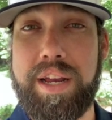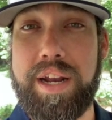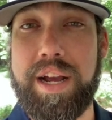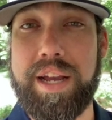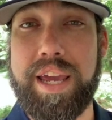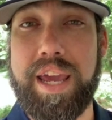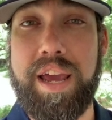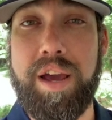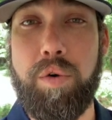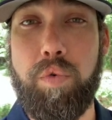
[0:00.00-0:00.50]
and I
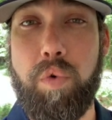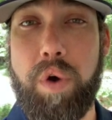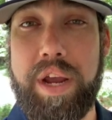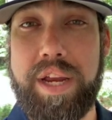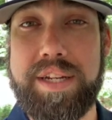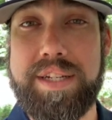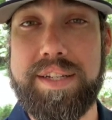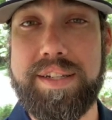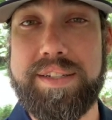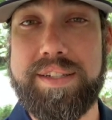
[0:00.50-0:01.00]
can't
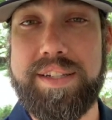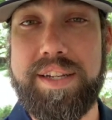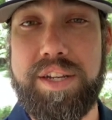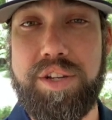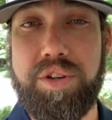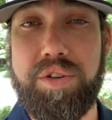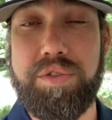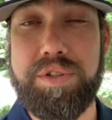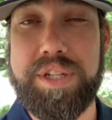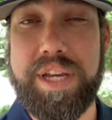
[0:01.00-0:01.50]
wait to see
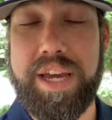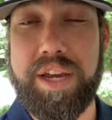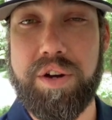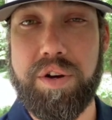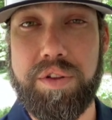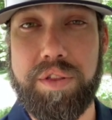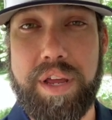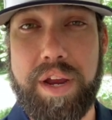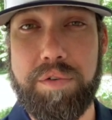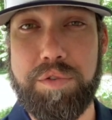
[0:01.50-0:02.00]
you take
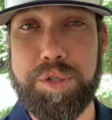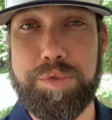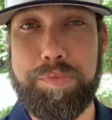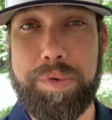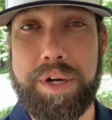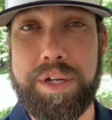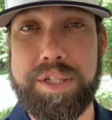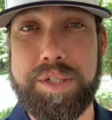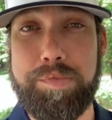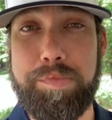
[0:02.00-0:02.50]
on that
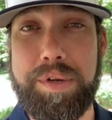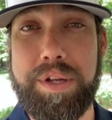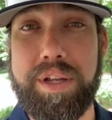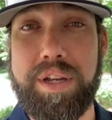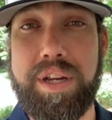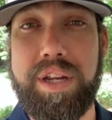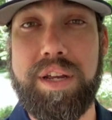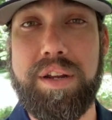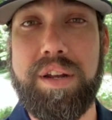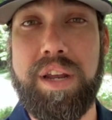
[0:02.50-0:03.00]

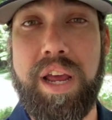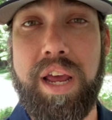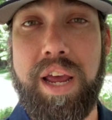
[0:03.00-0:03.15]
responsibility